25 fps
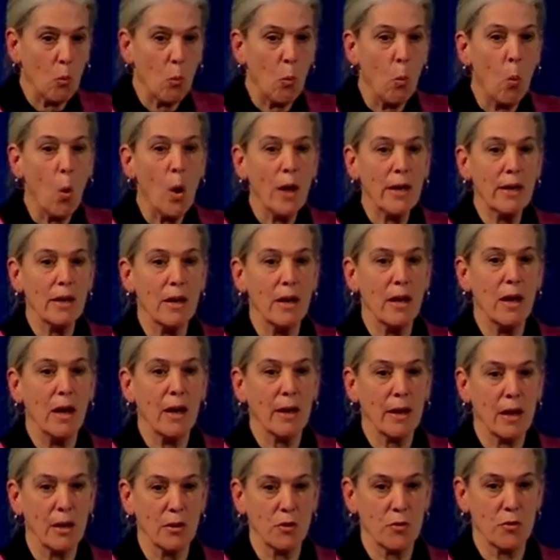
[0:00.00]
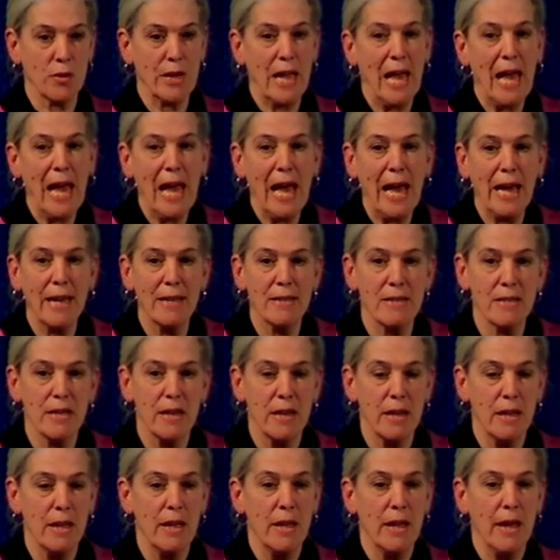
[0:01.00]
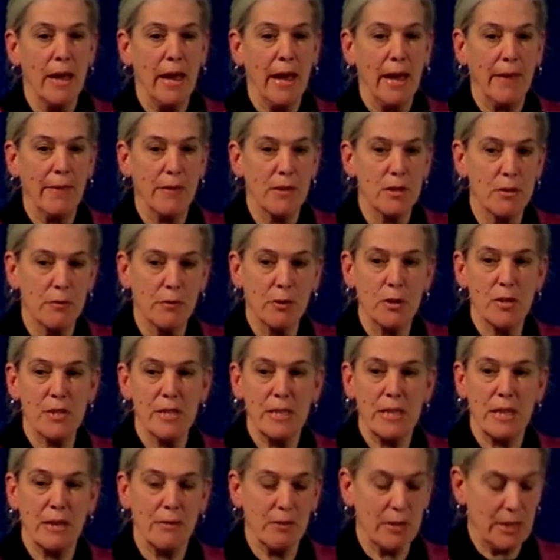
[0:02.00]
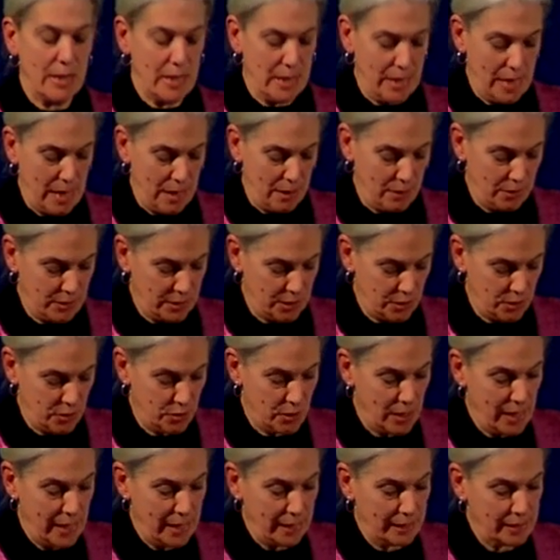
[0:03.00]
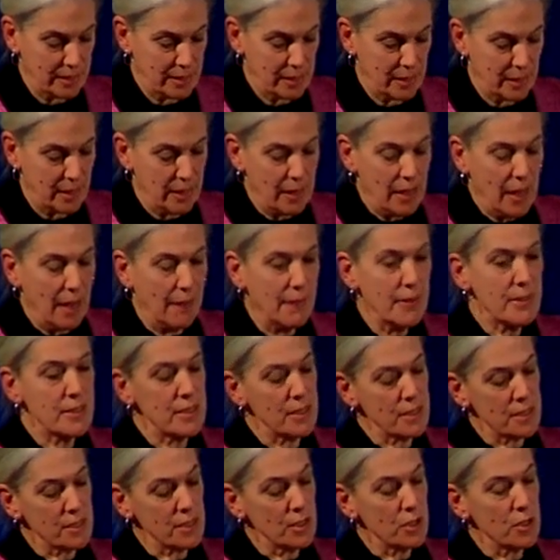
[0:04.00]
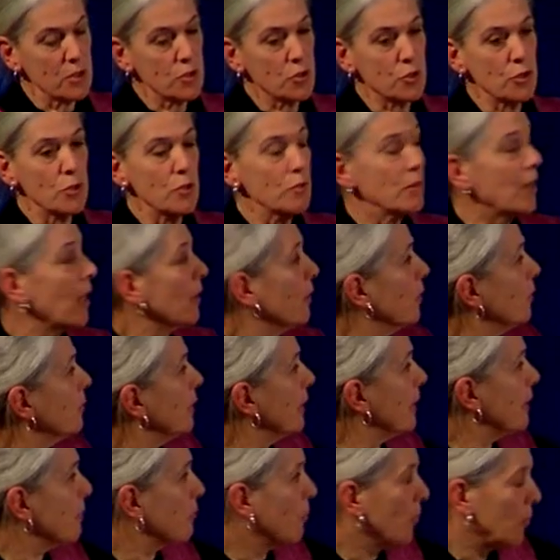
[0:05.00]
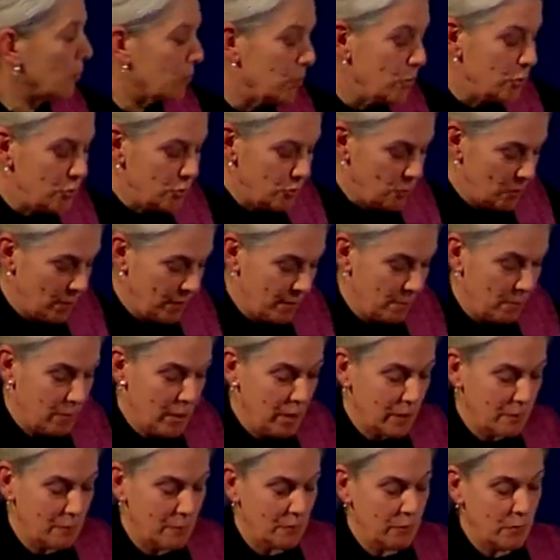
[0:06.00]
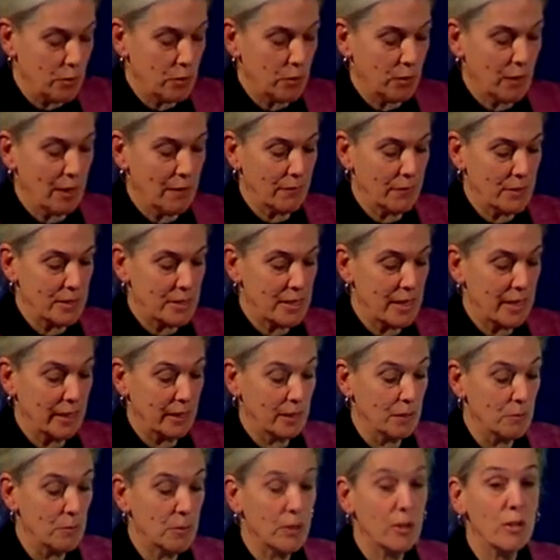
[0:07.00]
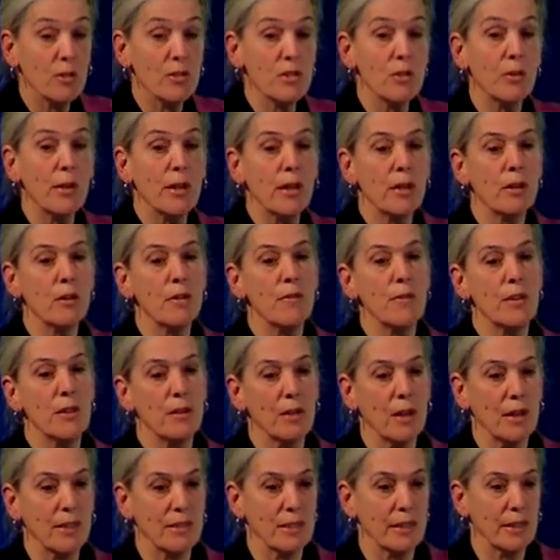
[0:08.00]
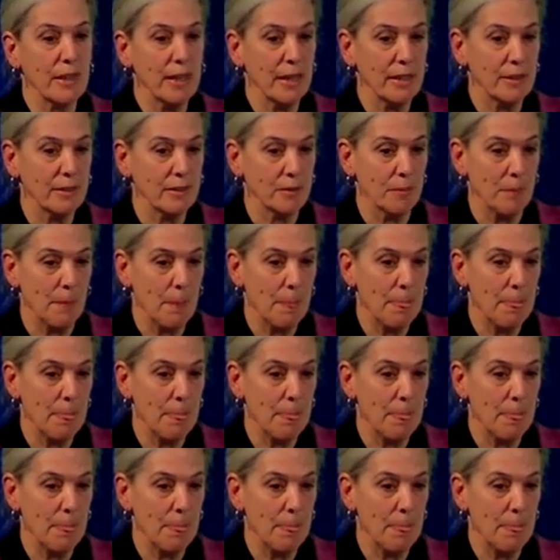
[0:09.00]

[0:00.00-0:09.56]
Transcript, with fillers: what a country has and the diversity of it and how it interacts. And this is true not only in Peru, where the bottom photograph is taken, but also here in the United Kingdom.